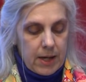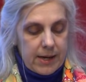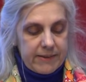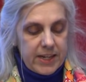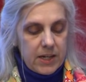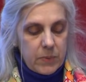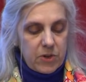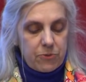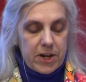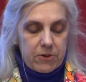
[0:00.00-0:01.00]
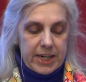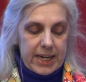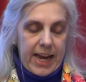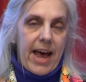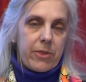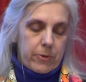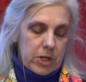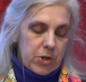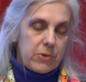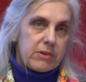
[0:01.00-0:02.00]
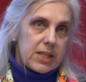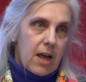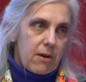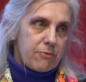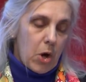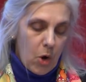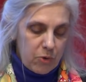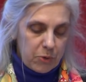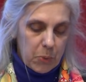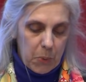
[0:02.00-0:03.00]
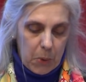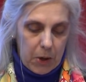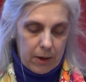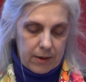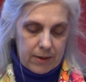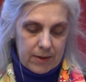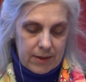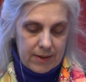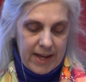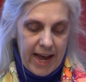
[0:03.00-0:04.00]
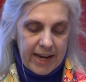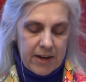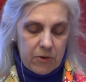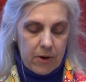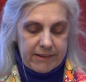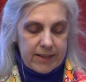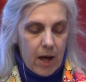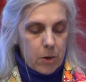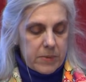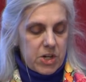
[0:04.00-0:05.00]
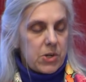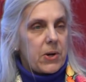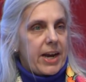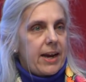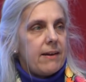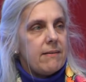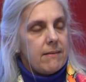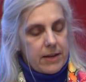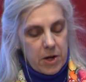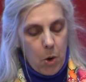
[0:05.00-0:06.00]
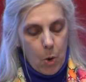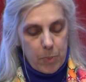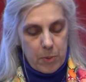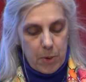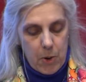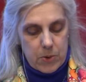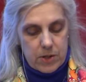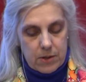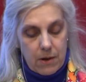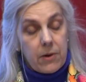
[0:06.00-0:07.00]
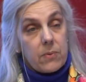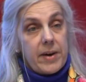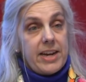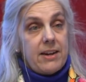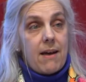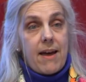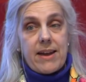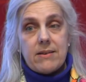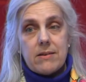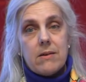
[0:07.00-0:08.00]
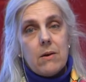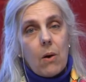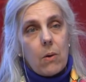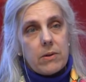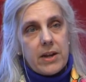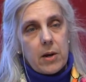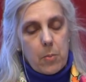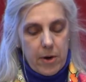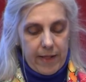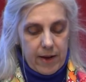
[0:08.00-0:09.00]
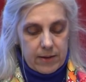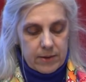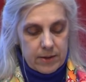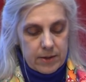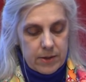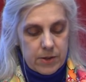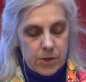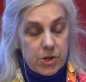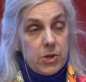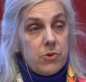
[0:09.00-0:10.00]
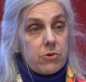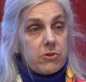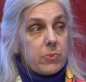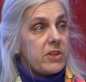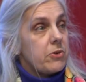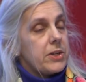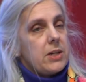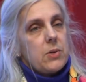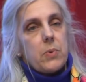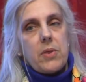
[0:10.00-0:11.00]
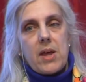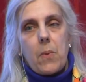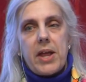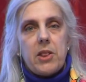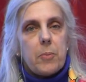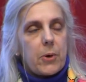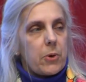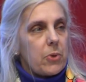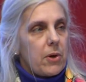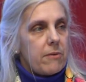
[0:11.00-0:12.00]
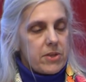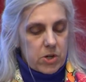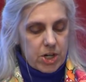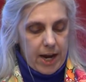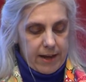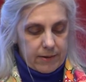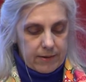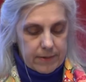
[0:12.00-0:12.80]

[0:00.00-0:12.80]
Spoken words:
A scene in which Frederick and Catherine choose love over war, heading across Lago Maggiore in an open boat on a rainy night, holding an umbrella, to neutral Switzerland, where they await the birth of their child.